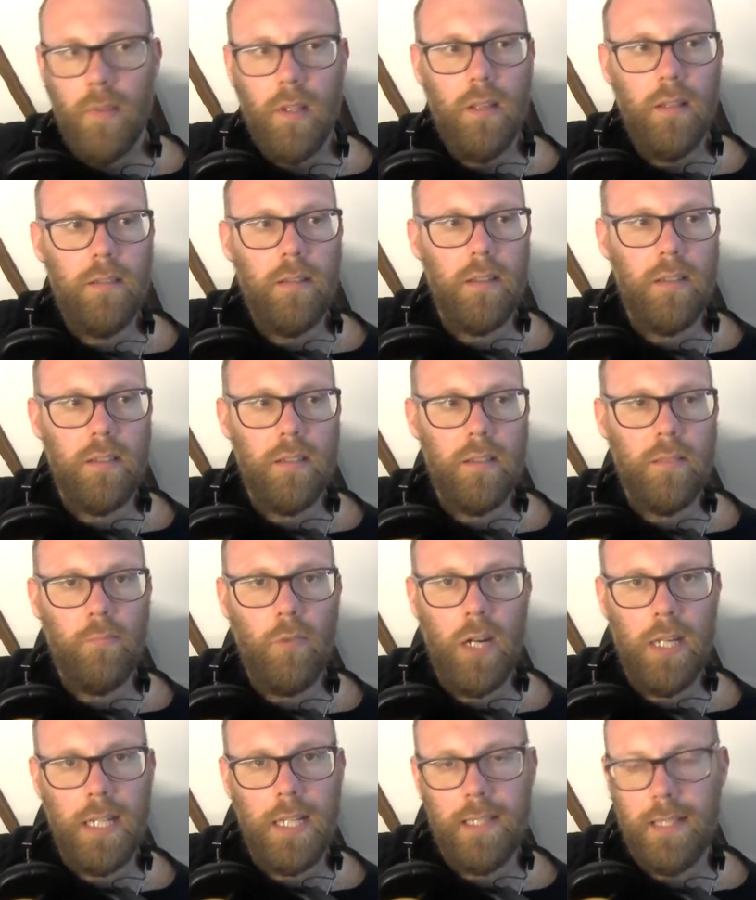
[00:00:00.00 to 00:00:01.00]
So just to
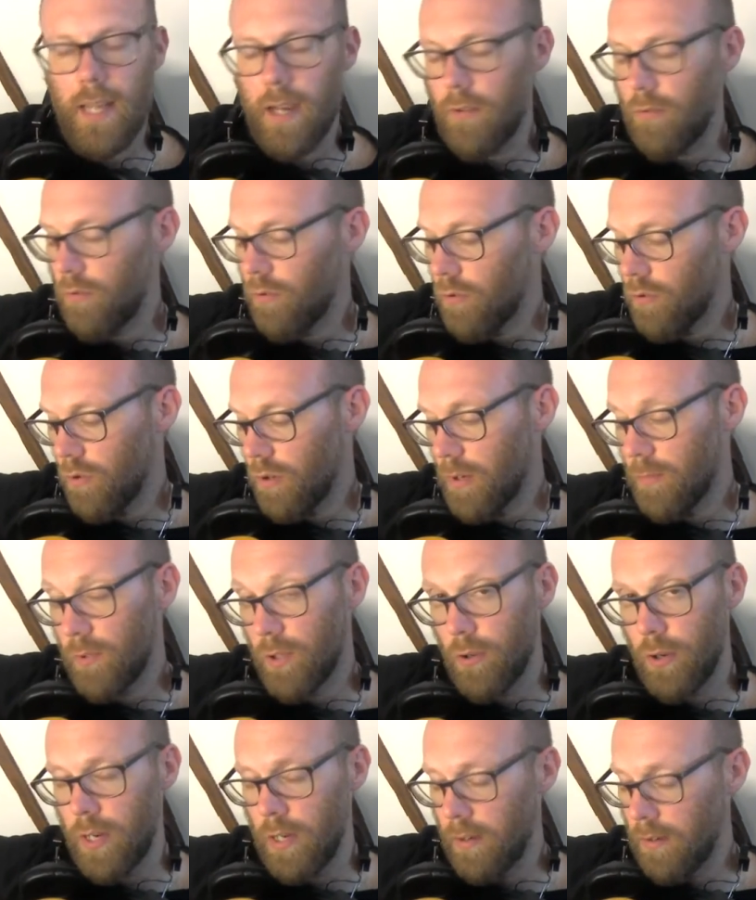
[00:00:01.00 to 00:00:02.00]
break that down, all I'm
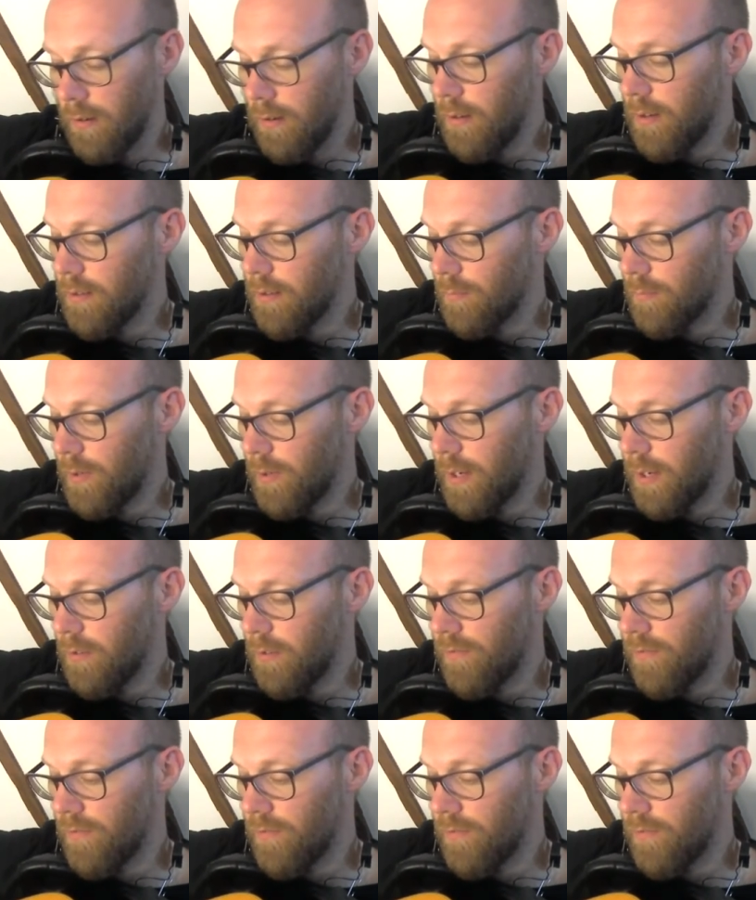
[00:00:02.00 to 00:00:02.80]
doing is I'm playing the